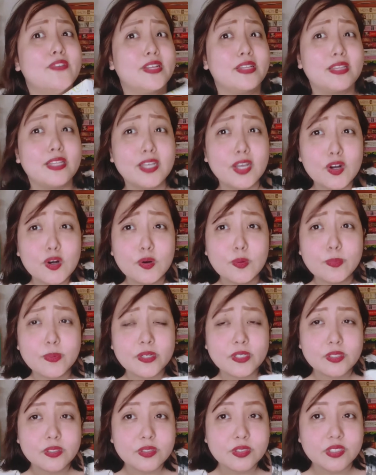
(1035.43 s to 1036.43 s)
video
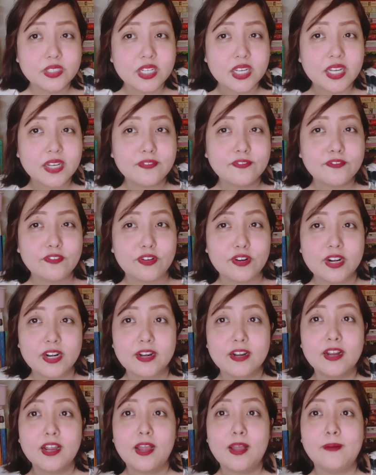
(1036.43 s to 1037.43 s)
producing
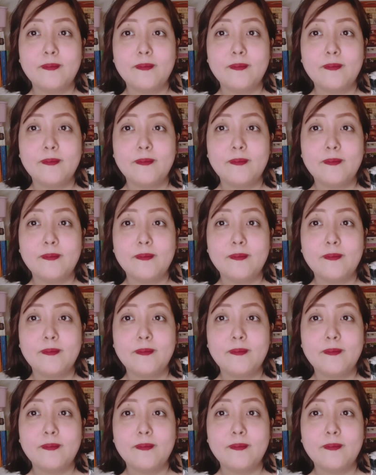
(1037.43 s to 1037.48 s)
for